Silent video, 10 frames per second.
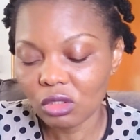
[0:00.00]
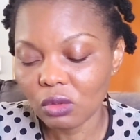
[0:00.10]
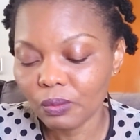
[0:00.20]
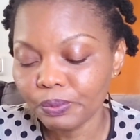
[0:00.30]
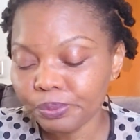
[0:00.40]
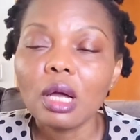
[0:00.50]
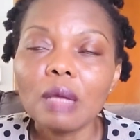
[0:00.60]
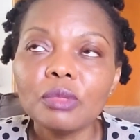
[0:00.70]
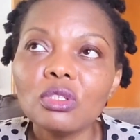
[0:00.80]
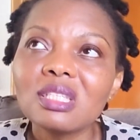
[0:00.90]
So
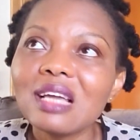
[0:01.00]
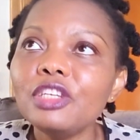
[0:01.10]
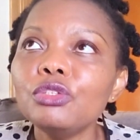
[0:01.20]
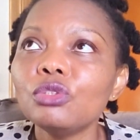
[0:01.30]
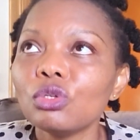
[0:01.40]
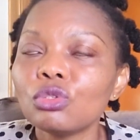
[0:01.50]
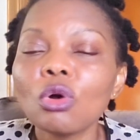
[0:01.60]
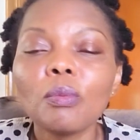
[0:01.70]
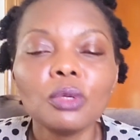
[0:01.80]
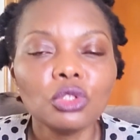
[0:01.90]
I'm not telling you not to
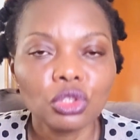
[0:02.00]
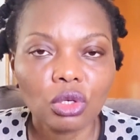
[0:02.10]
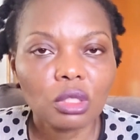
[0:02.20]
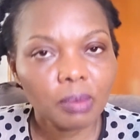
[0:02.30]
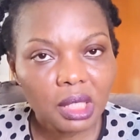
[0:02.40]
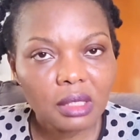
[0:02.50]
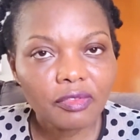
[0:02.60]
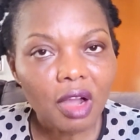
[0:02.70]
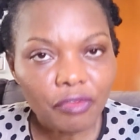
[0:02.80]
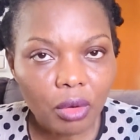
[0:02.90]
upload shorts, please,
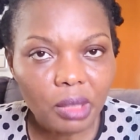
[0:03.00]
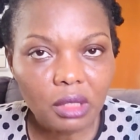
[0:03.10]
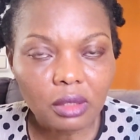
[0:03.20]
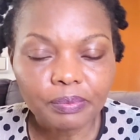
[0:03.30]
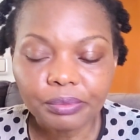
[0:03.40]
far from it.